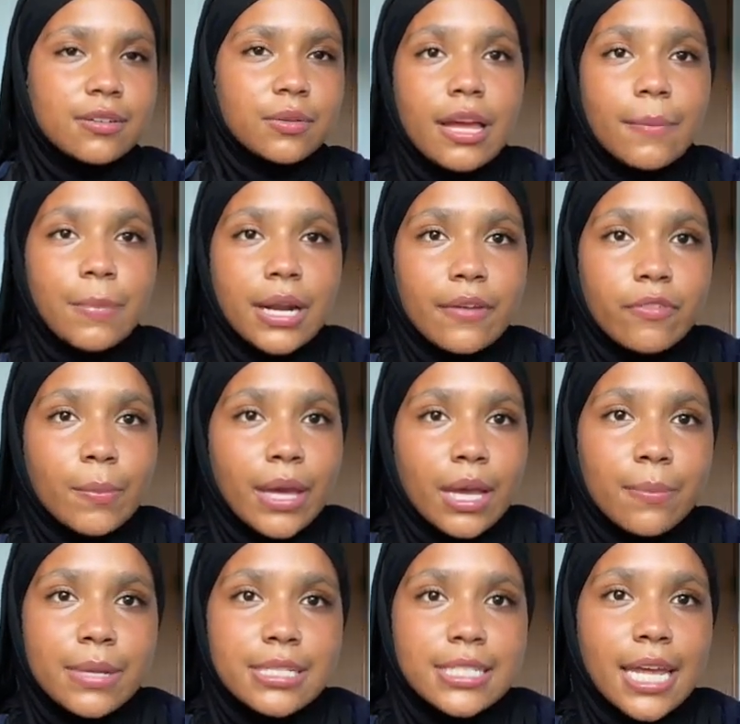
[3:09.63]
But if you make a
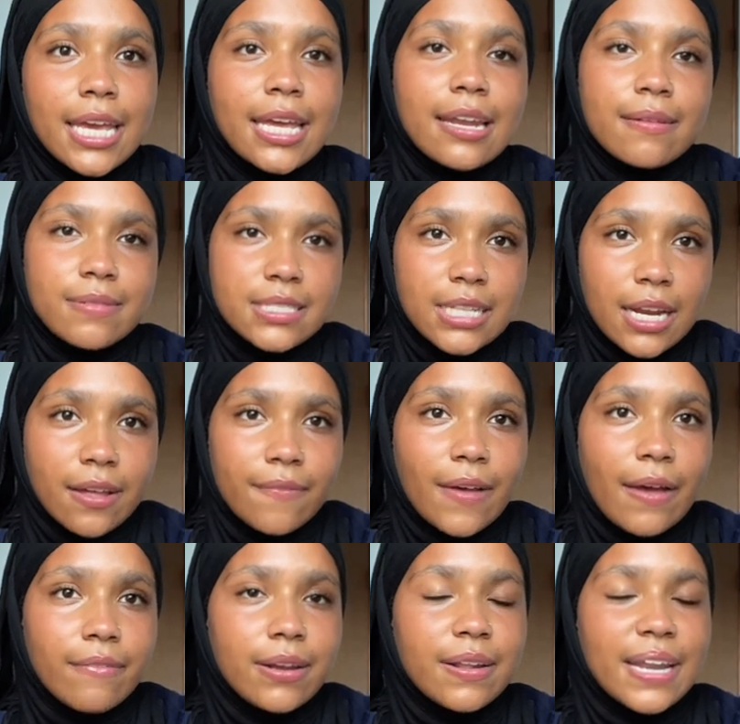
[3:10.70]
mistake and instead of
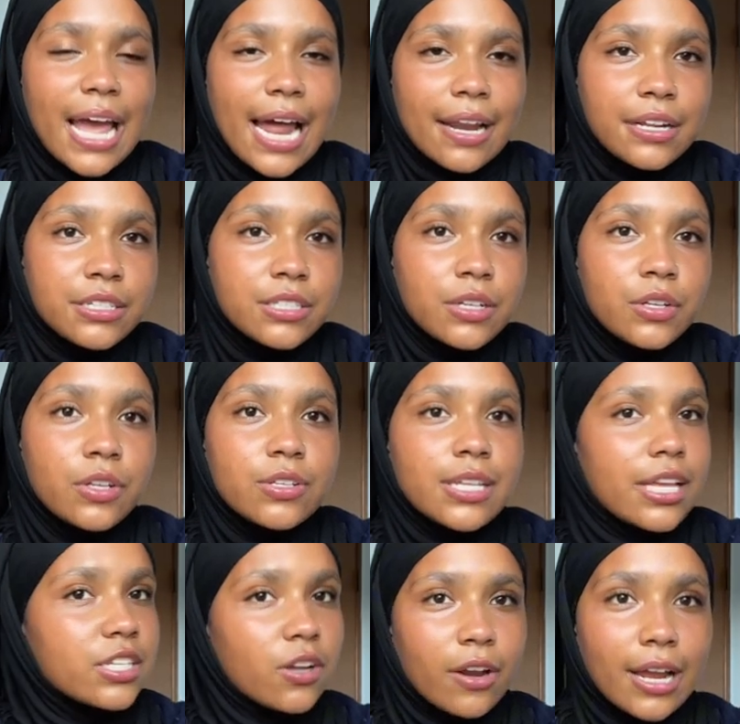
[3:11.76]
having an attitude, you say,
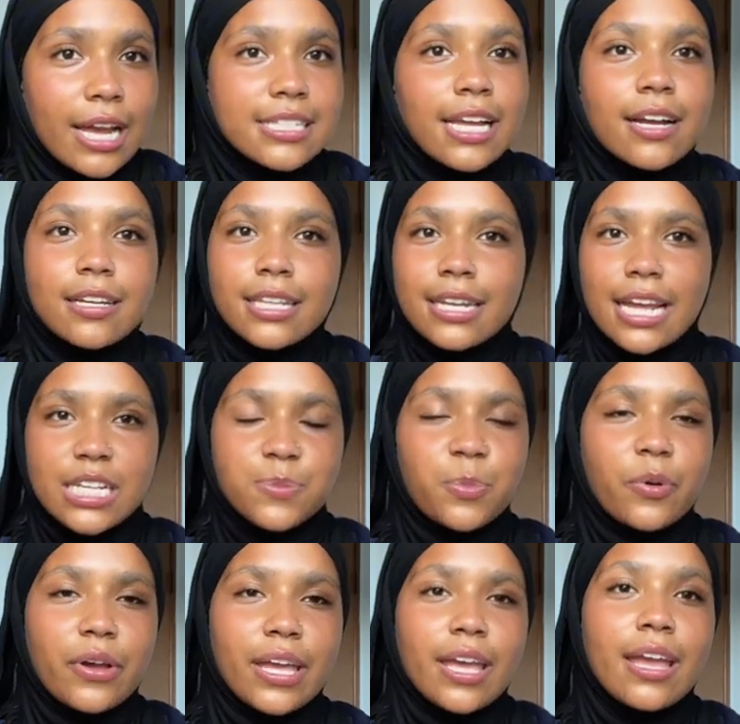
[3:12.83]
sorry guys, I got the next
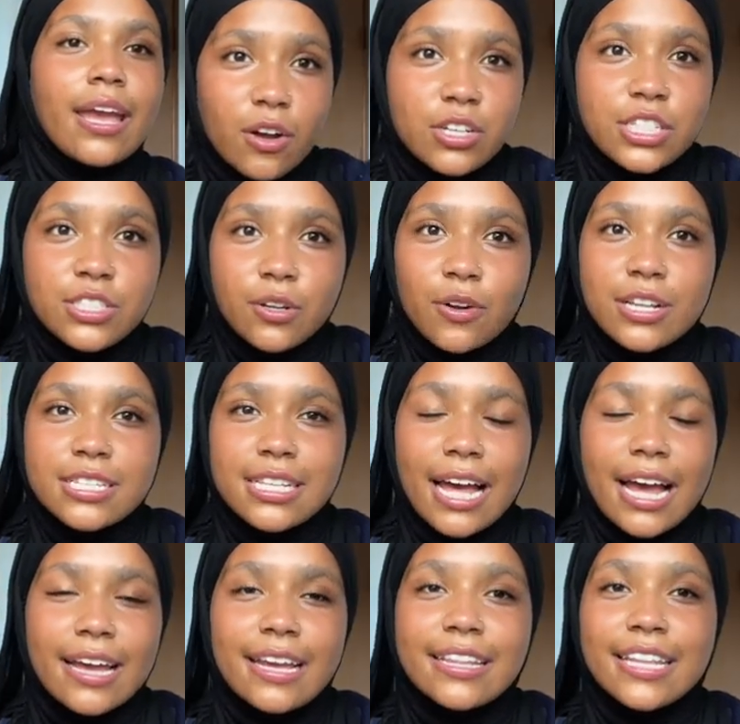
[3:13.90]
point, they'll just notice
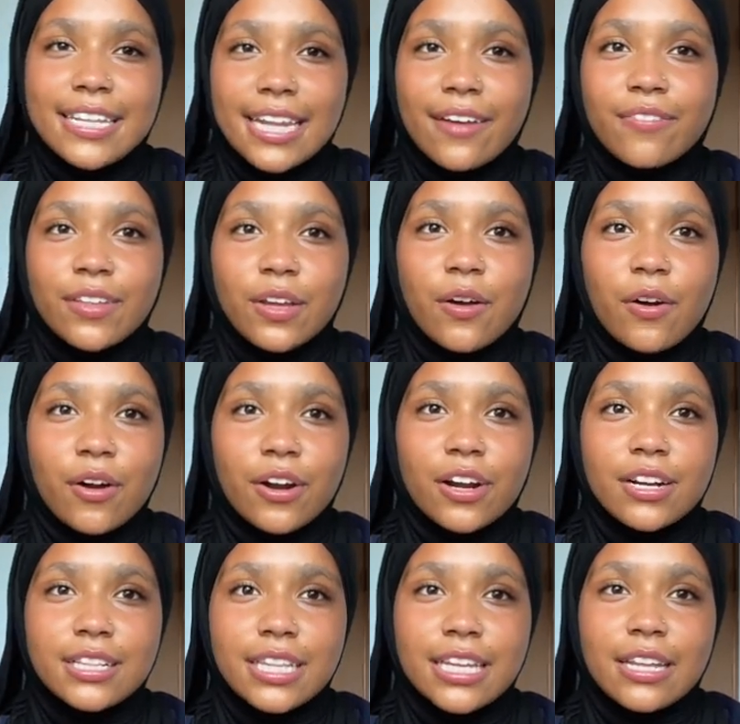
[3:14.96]
that and they definitely are
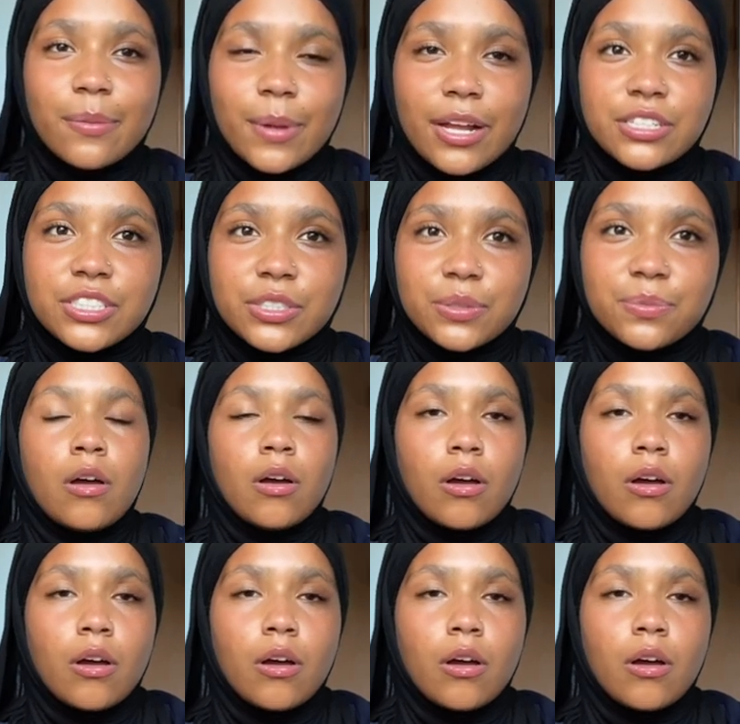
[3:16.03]
thinking about you.